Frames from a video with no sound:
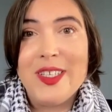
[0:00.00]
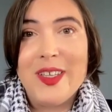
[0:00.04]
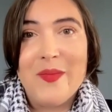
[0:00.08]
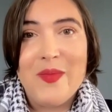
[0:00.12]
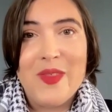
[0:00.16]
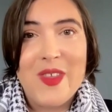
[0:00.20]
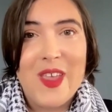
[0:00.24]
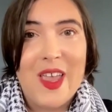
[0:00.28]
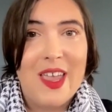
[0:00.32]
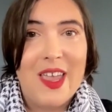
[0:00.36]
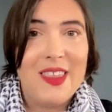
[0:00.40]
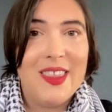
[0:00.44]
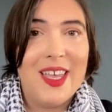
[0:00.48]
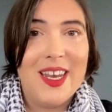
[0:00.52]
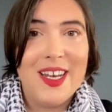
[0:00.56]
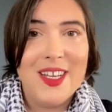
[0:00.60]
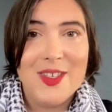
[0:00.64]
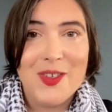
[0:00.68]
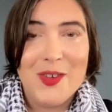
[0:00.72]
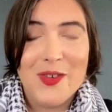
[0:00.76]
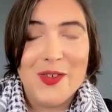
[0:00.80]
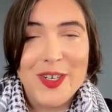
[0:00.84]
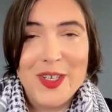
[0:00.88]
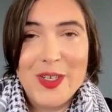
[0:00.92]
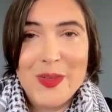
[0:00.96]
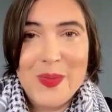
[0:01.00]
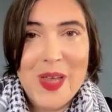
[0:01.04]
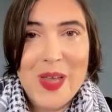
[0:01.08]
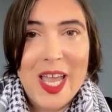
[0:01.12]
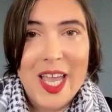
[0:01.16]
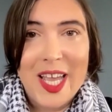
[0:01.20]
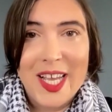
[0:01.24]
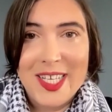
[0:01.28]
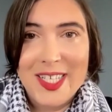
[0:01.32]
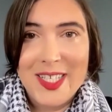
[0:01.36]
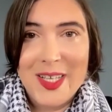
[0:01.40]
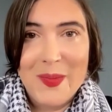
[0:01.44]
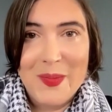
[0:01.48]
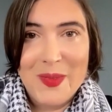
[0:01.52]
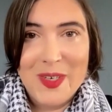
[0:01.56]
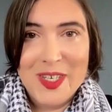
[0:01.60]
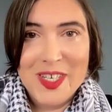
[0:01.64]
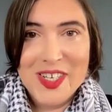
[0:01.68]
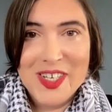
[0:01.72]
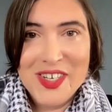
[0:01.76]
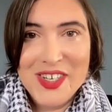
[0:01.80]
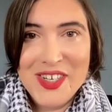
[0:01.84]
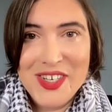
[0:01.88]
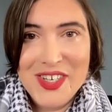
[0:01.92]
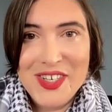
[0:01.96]
something that is going to be
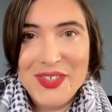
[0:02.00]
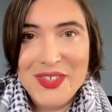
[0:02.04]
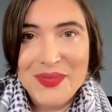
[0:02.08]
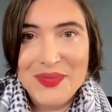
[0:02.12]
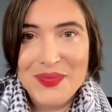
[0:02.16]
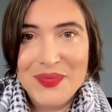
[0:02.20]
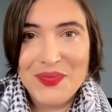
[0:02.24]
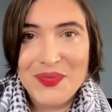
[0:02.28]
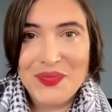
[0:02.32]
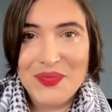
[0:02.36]
accepted.